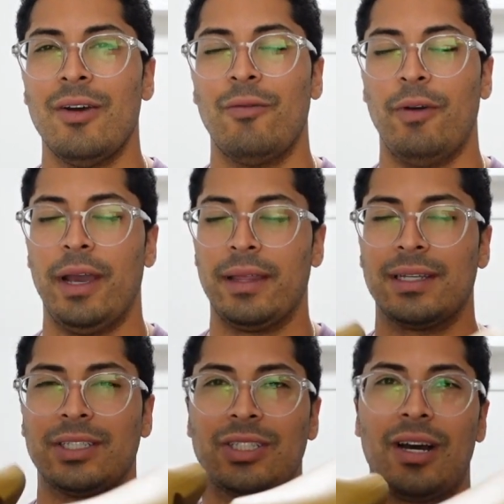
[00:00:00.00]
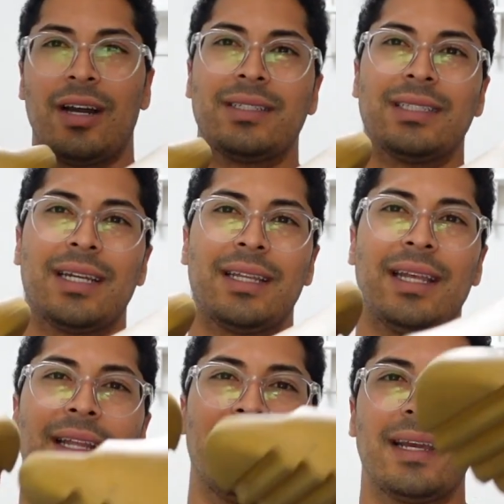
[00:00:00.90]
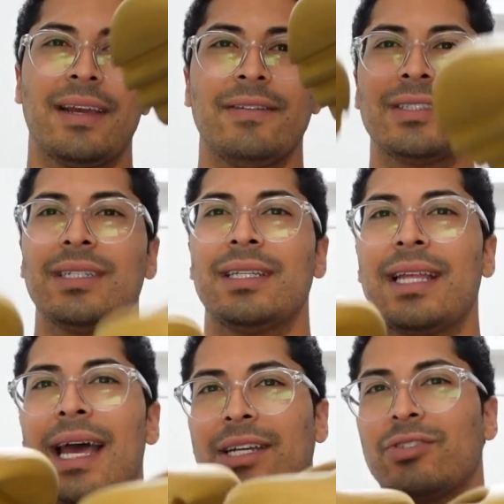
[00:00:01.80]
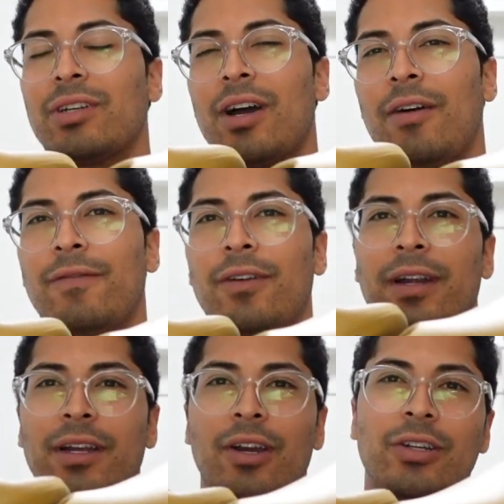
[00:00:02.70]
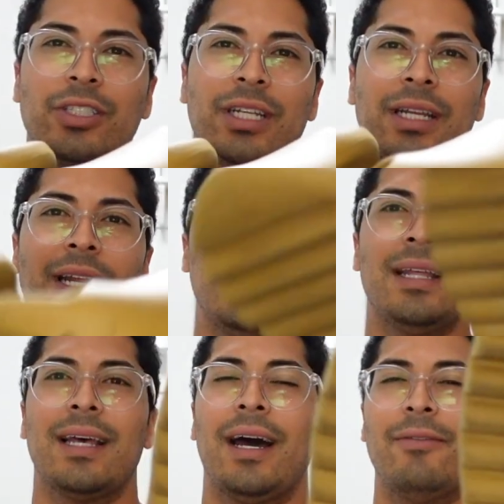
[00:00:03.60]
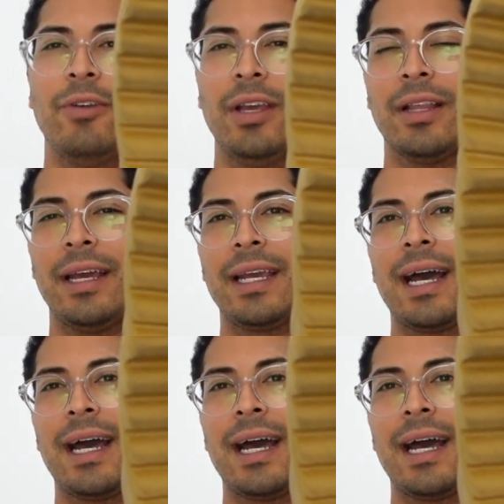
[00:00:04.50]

with socks because I think that gives it the extra comfort and cushion that I really like